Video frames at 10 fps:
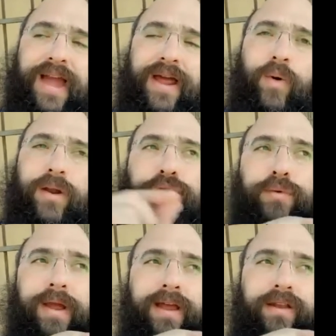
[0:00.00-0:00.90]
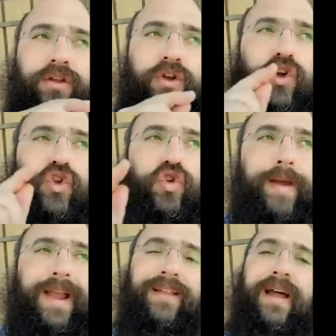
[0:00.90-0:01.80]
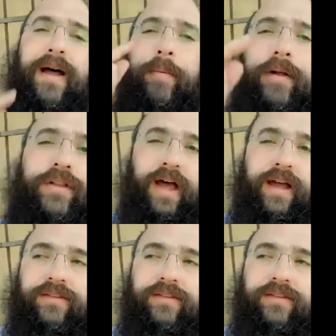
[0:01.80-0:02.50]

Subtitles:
that one thread, you make a double knot,